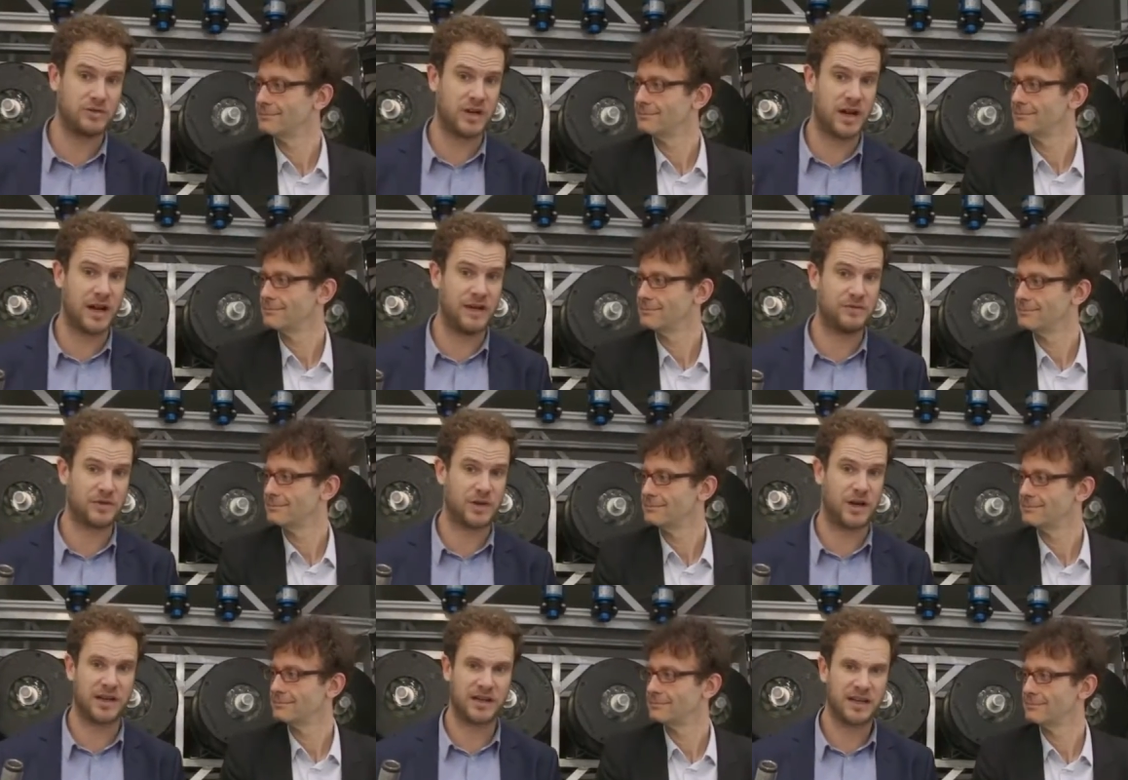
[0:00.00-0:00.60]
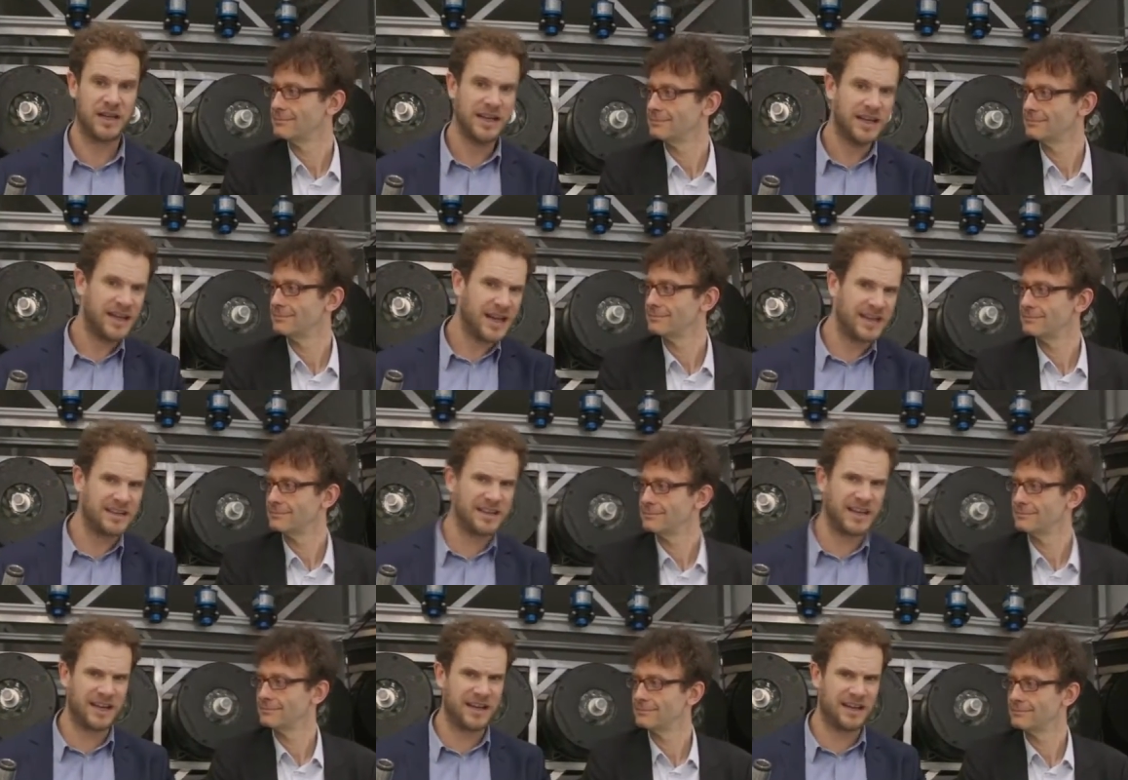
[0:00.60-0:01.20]
Speaker 1: drive truck,
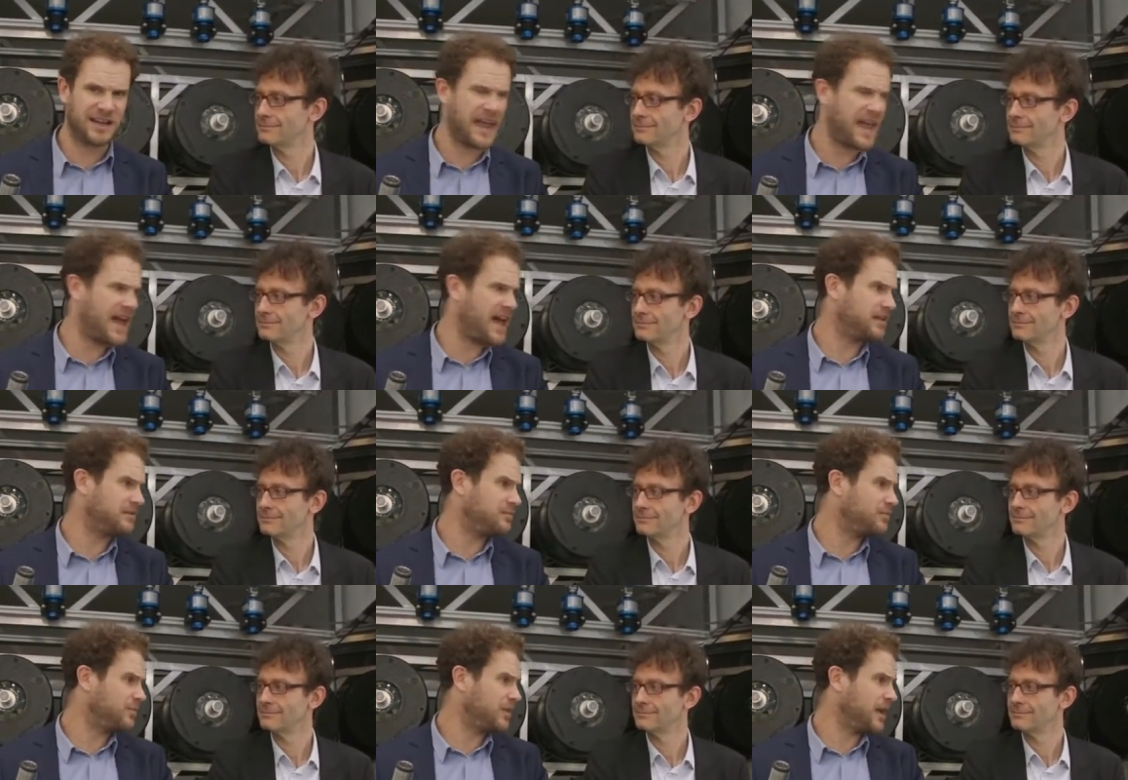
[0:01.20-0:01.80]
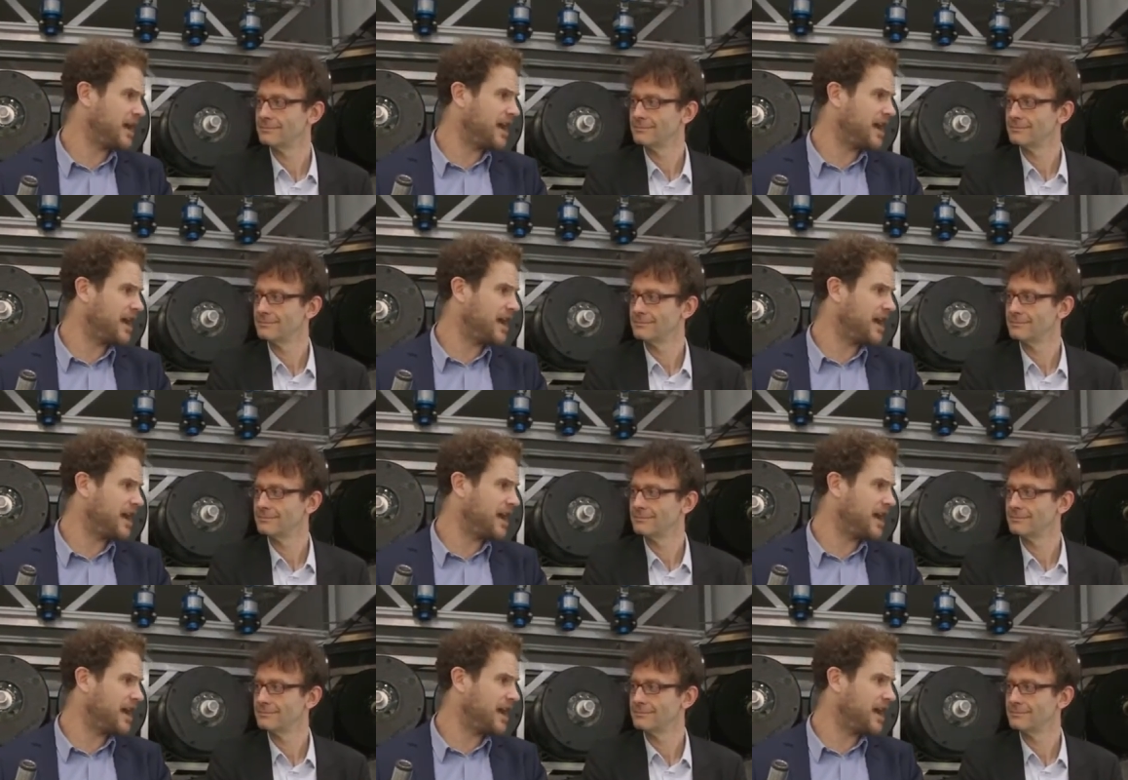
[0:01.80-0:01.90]
and get it out and,